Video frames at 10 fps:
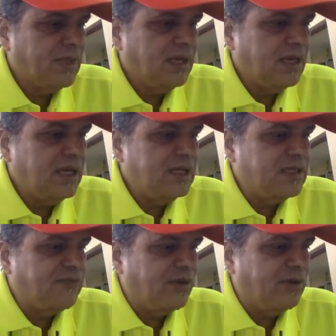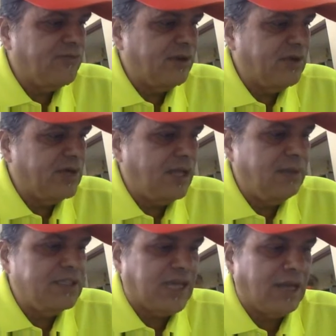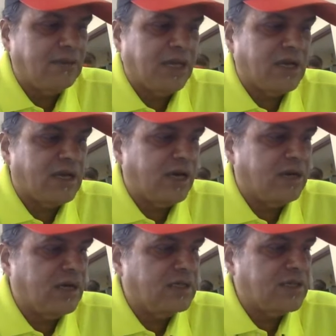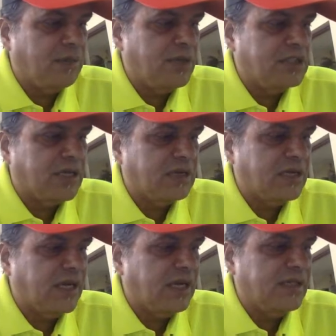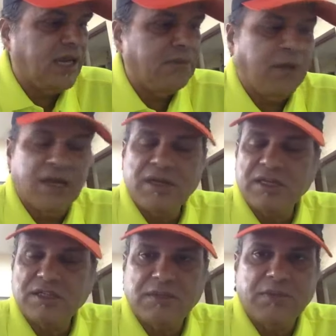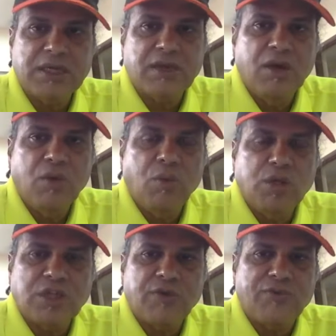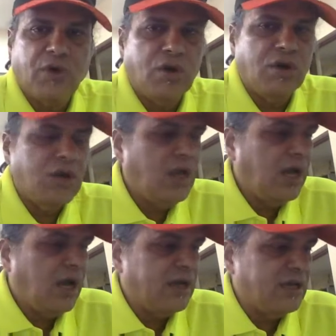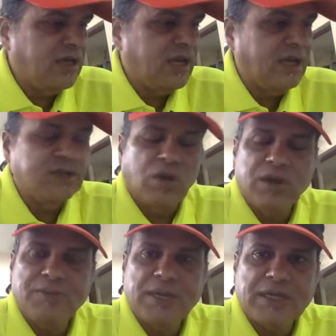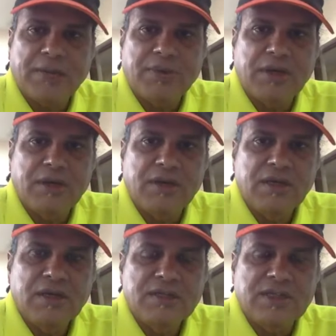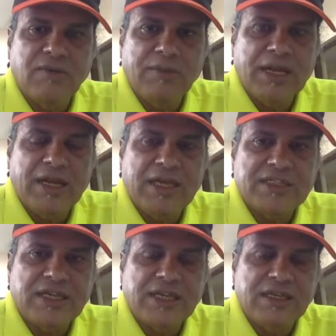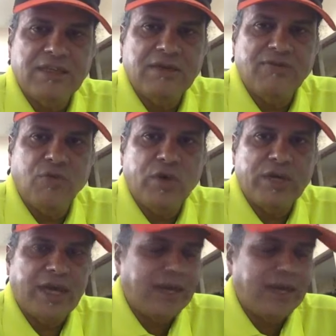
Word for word: He is a firm favorite. He'll be challenged by Karnataka's Kapil Shetty and Dhyan Balakrishnan. But watch out for Aryan Nehra. He's already picked up a silver medal yesterday in the 400 iron.